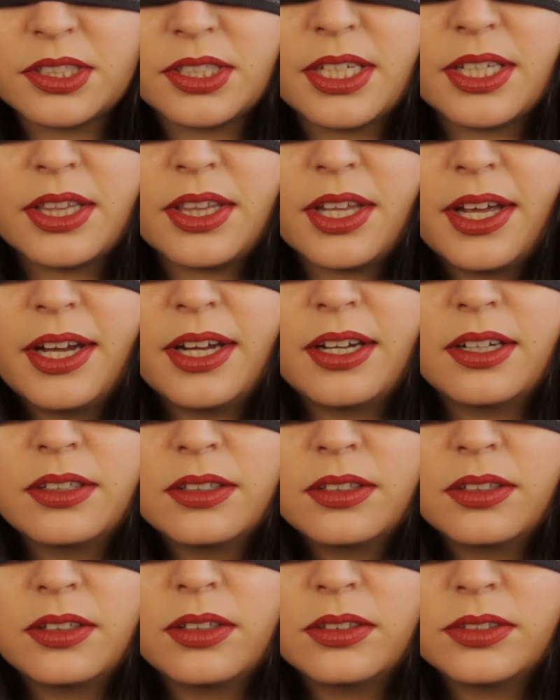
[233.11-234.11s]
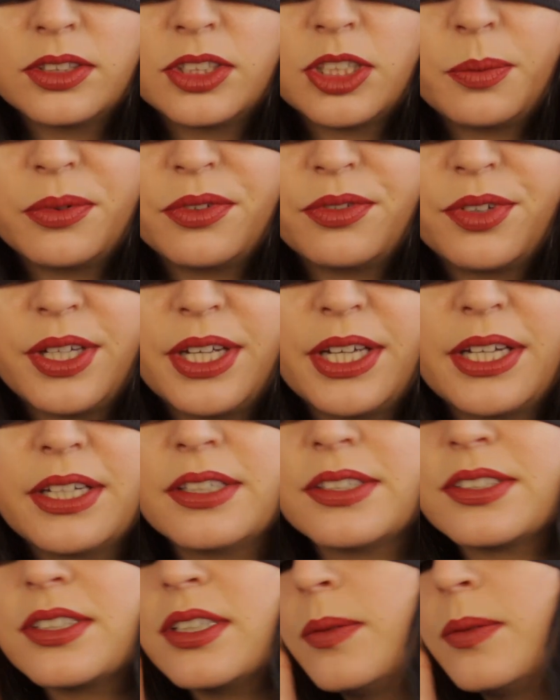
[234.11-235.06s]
sit there on top of your ears.